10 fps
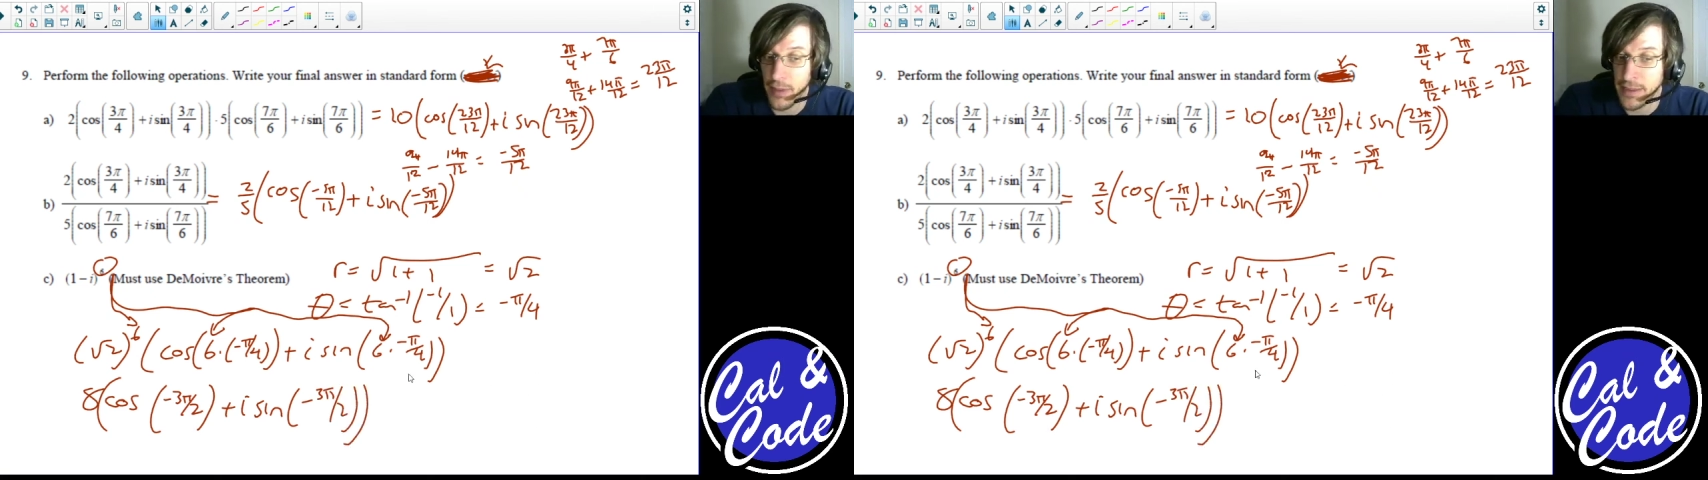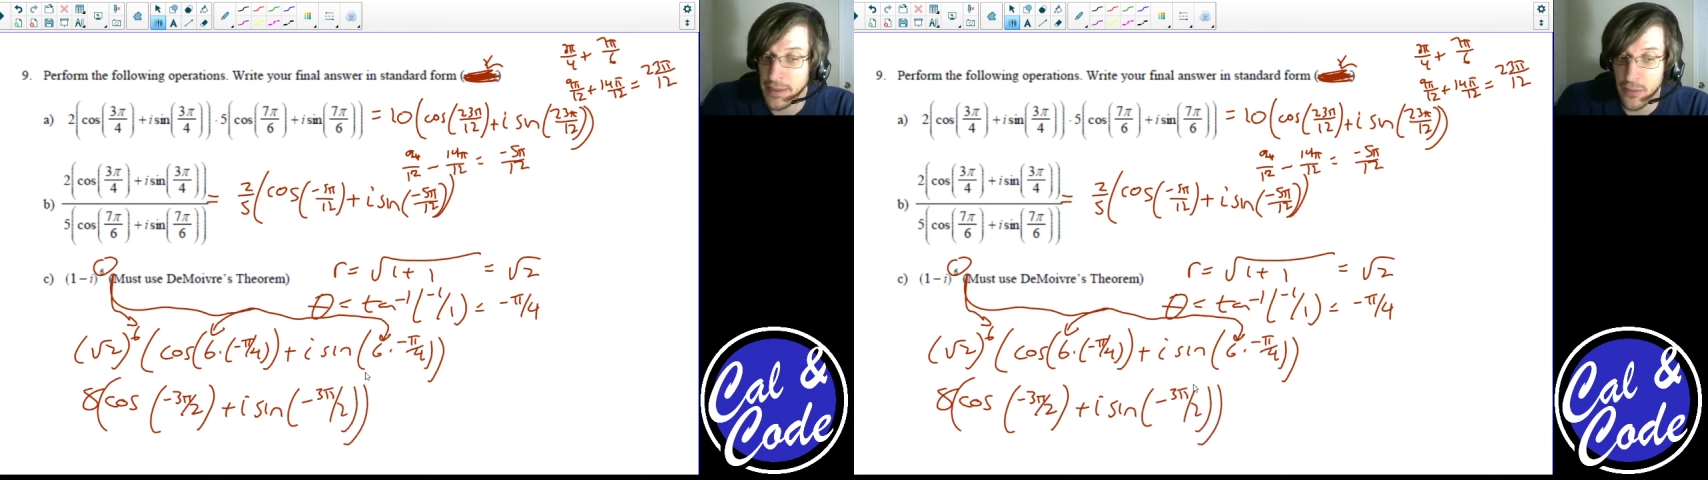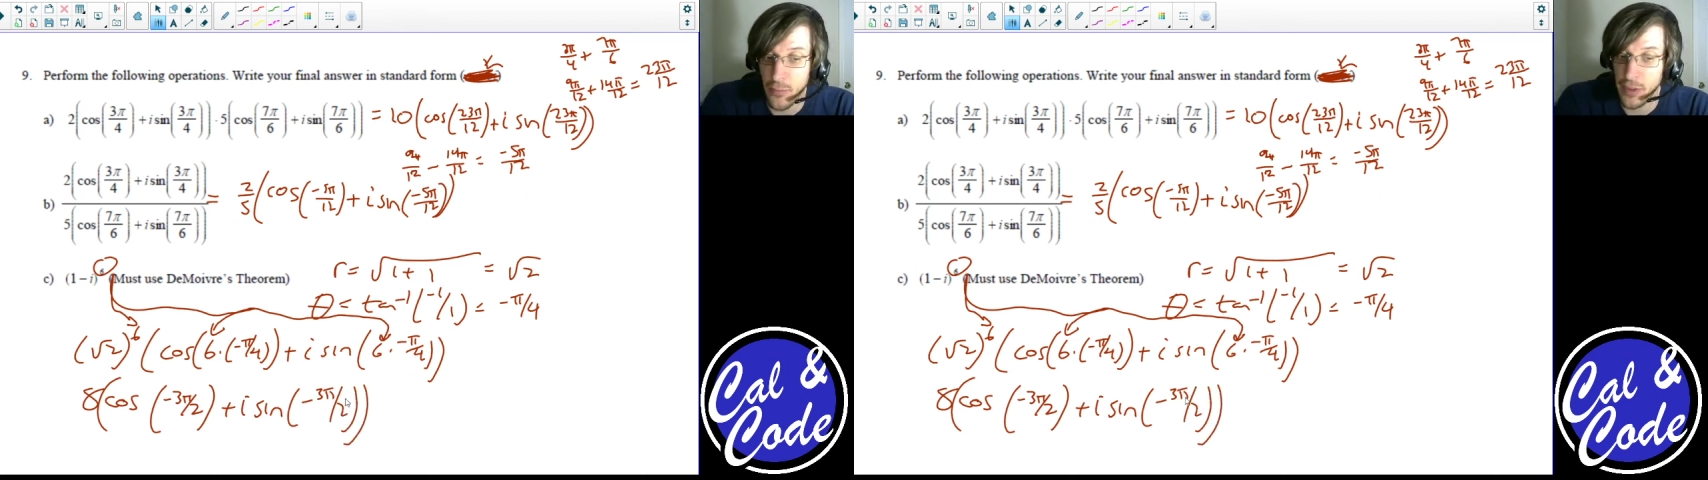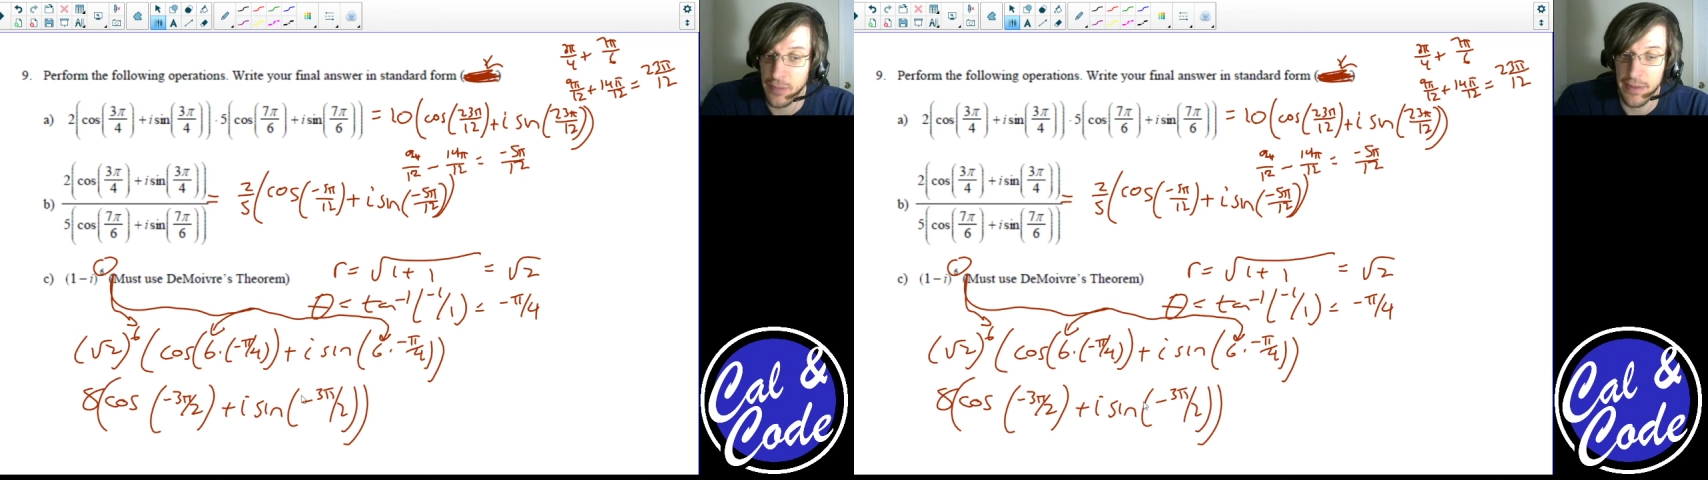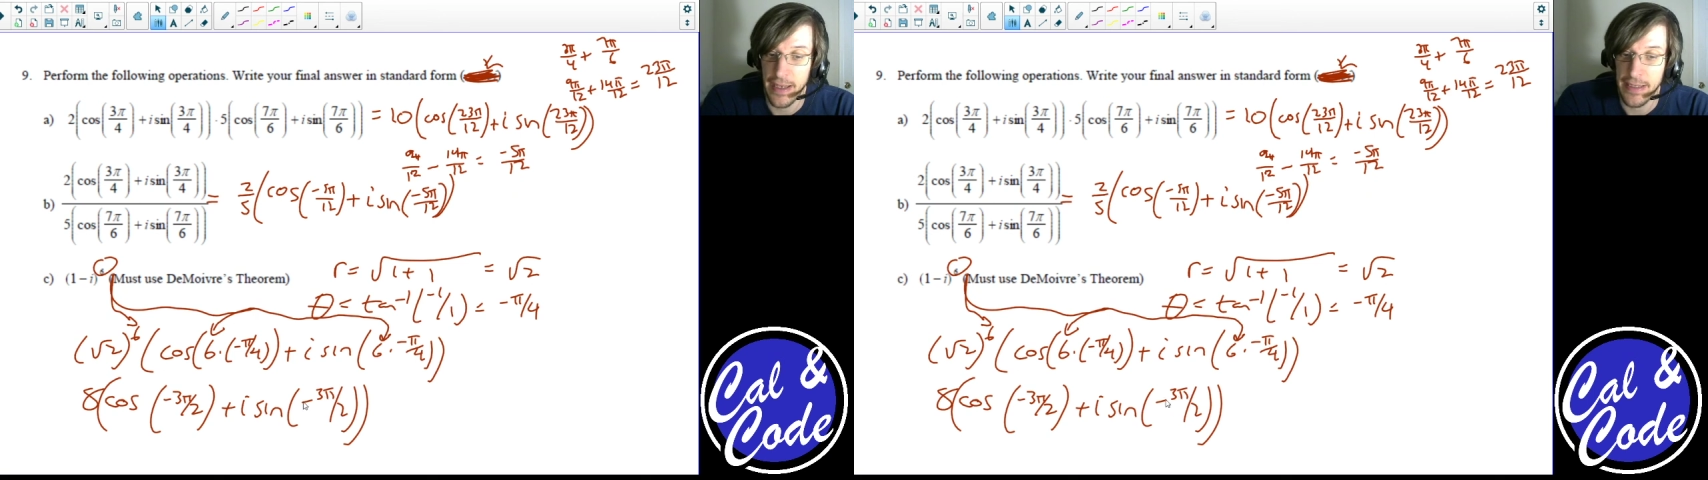isn't going to
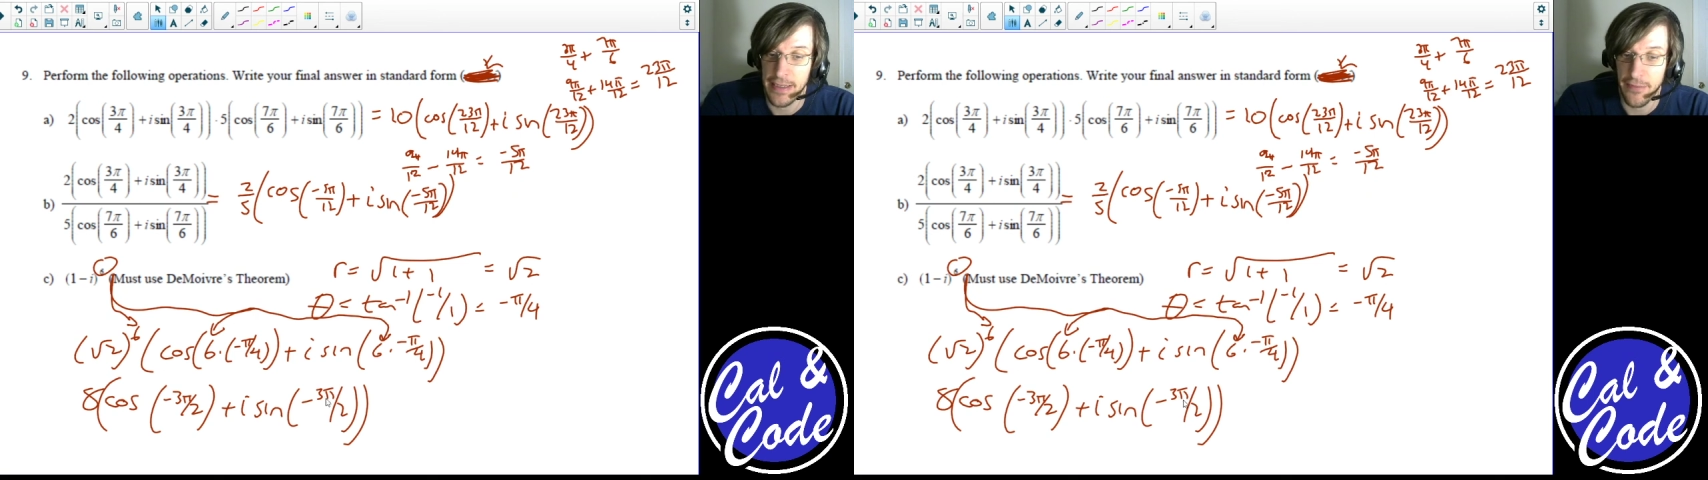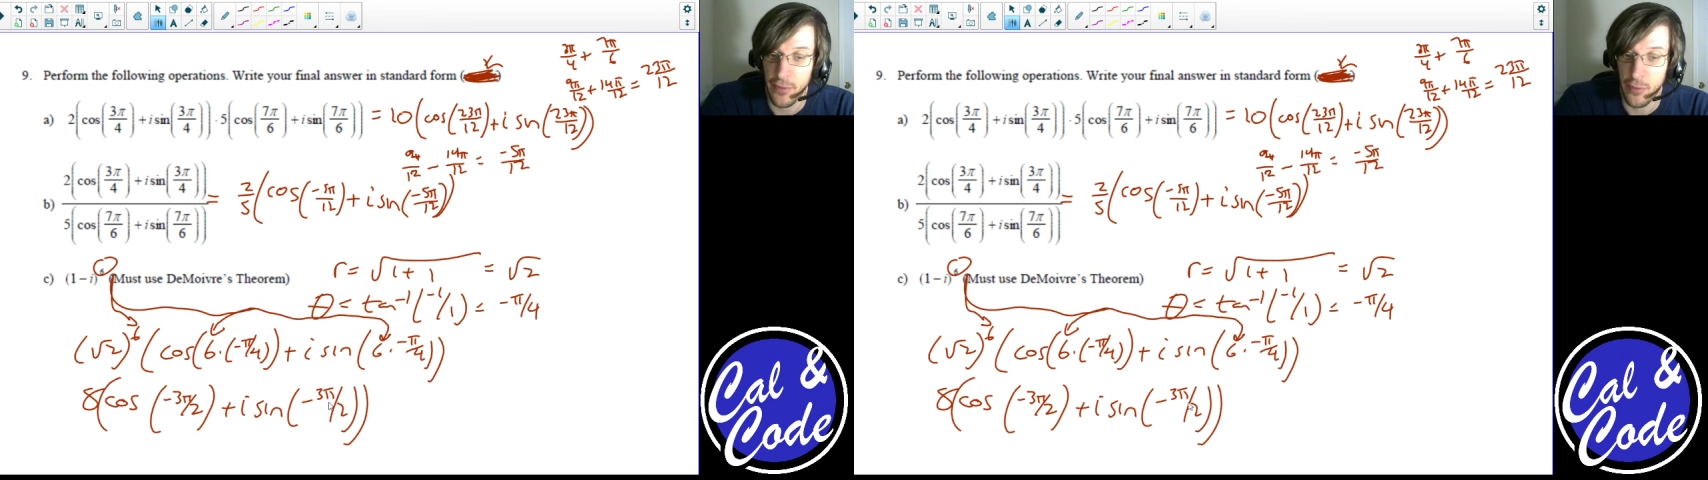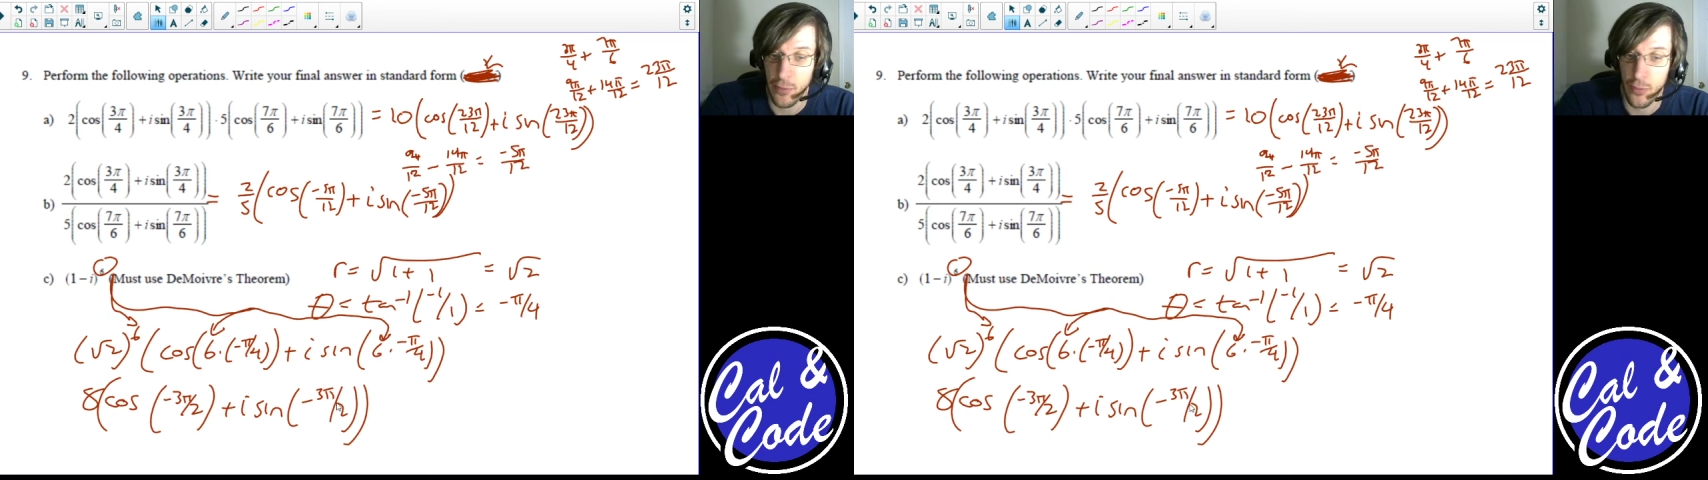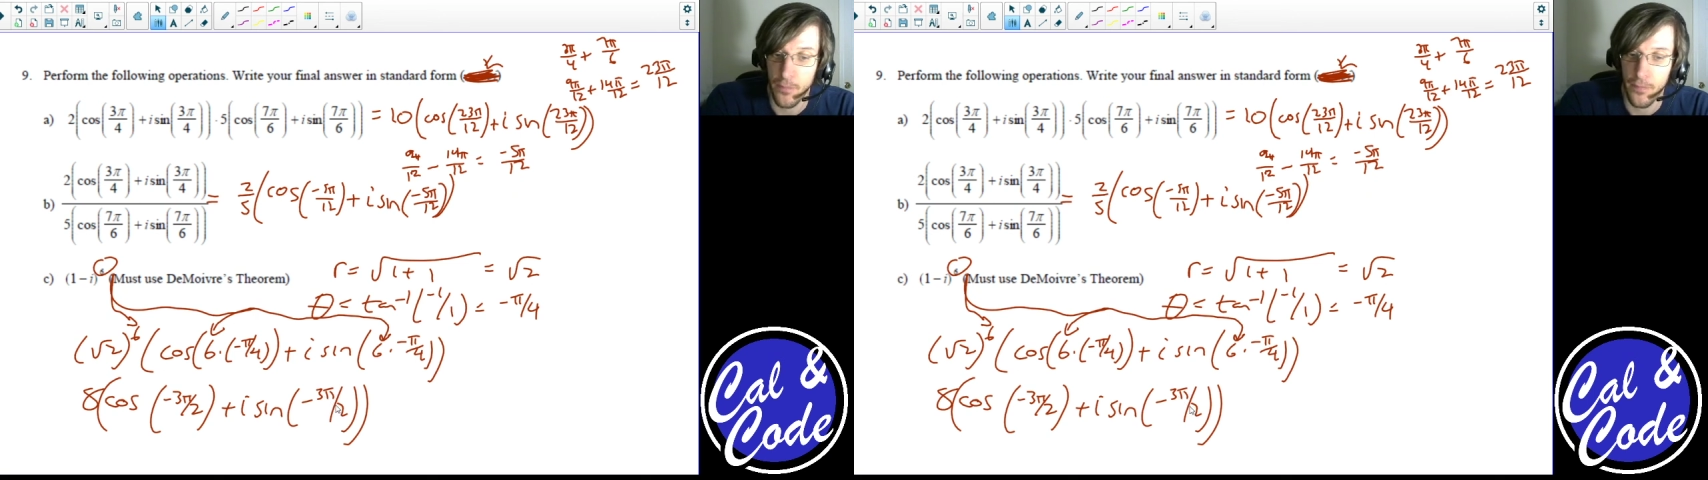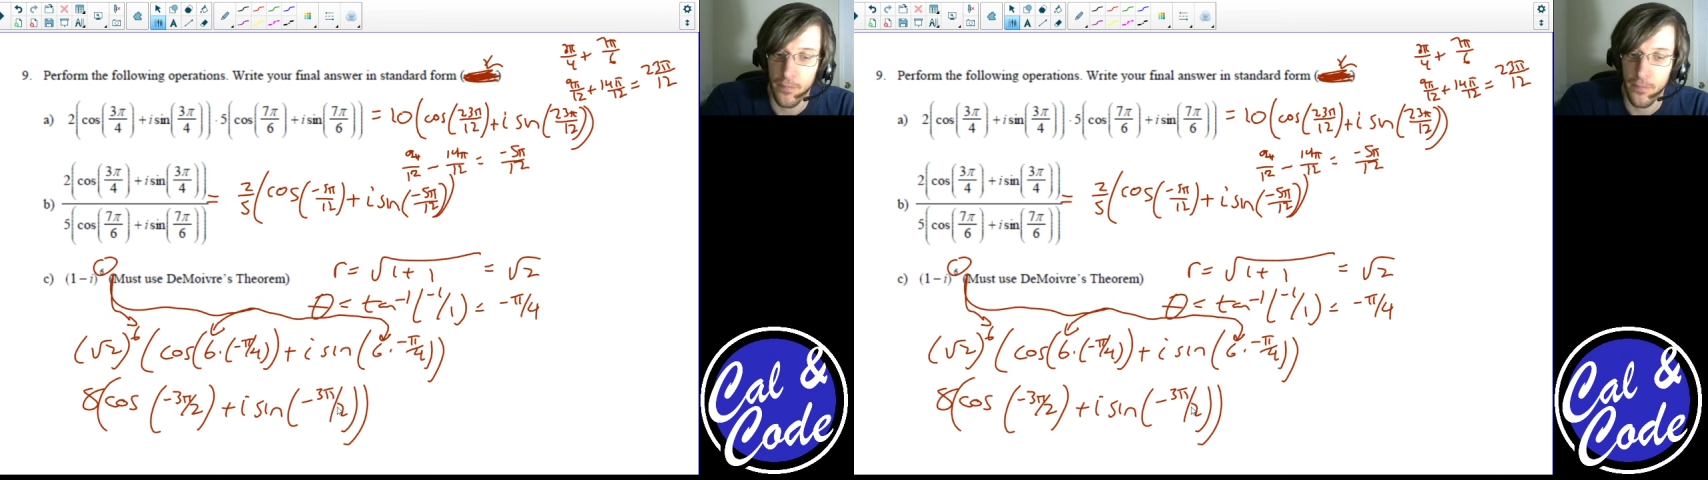be that difficult.